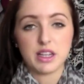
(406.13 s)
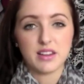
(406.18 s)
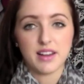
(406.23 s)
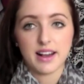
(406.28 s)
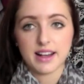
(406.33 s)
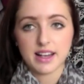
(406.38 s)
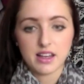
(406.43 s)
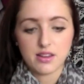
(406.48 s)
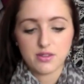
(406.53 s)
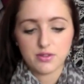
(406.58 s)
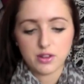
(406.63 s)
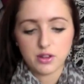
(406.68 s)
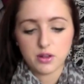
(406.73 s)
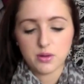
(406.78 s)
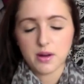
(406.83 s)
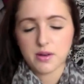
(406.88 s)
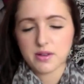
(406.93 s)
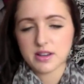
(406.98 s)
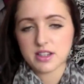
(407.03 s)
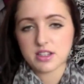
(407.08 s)
Like if you
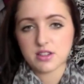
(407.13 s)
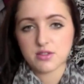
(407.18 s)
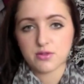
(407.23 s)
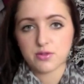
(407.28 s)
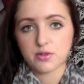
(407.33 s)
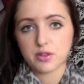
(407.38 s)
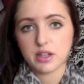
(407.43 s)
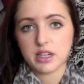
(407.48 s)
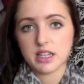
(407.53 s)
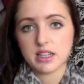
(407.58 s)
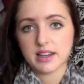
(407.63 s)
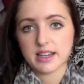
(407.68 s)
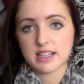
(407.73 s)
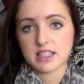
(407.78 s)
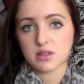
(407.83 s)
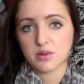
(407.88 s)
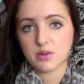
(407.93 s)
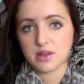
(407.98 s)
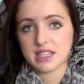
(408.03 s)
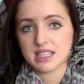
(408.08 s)
are into fruity like
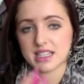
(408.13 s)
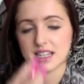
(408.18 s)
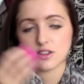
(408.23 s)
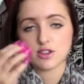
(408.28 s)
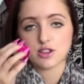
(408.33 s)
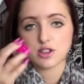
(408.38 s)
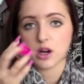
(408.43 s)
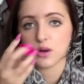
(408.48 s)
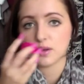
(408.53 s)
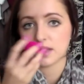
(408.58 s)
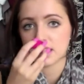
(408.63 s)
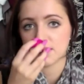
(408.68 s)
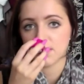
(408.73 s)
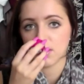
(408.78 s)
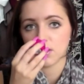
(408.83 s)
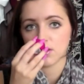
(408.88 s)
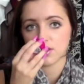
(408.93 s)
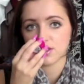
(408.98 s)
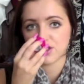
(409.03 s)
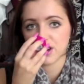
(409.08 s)
sweet scents, go and
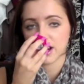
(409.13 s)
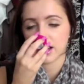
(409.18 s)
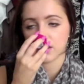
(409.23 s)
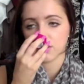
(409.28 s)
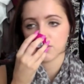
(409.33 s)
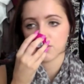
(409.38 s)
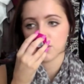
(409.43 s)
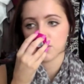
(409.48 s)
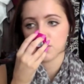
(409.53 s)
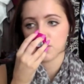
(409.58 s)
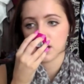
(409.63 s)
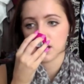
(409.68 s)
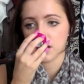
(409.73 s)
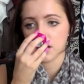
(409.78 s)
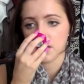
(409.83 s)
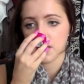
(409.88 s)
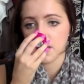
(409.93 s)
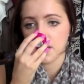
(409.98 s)
smell the dragon fruit one.